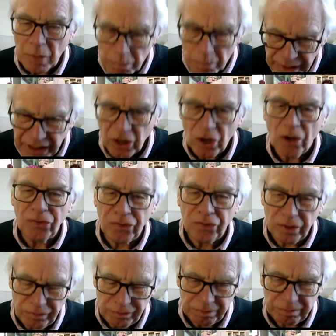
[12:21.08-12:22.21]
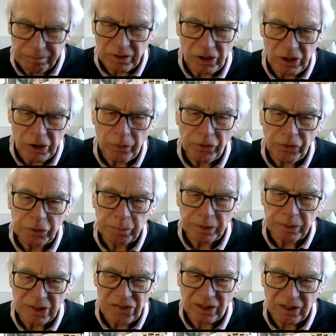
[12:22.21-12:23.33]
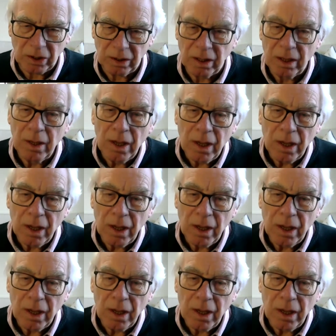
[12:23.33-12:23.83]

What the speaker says: because of huge political